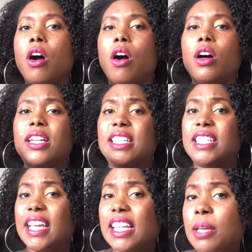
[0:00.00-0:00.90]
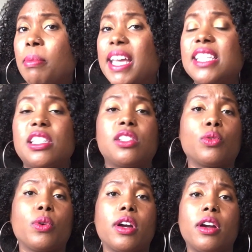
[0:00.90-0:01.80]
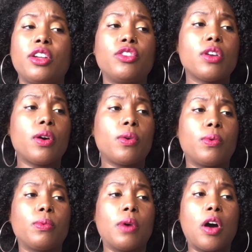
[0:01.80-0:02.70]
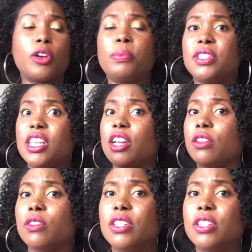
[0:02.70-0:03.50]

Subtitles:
on a daily basis, or on a particular